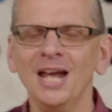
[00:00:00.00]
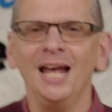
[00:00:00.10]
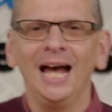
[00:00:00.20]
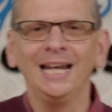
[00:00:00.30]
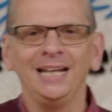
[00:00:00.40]

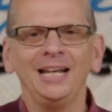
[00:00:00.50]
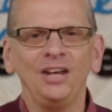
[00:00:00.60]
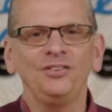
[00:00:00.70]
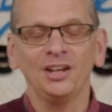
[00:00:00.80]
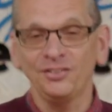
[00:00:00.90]
And he
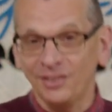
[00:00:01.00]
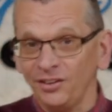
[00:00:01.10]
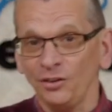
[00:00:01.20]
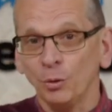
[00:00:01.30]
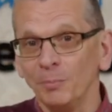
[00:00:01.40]
says, this
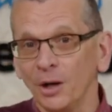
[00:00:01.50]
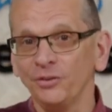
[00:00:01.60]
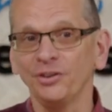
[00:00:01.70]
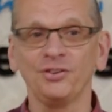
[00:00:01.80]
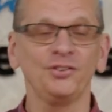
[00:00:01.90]
is what
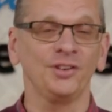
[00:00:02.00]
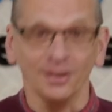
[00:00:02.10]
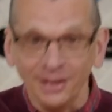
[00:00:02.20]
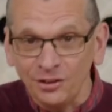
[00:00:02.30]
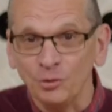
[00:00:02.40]
Moses has done.
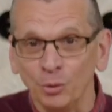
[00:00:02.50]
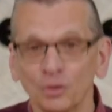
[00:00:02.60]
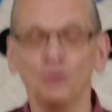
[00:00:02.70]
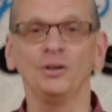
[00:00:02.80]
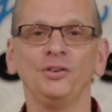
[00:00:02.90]
This is what
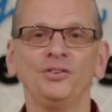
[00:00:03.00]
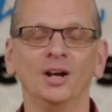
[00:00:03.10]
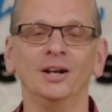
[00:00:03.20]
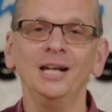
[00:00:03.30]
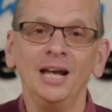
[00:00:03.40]
God has done.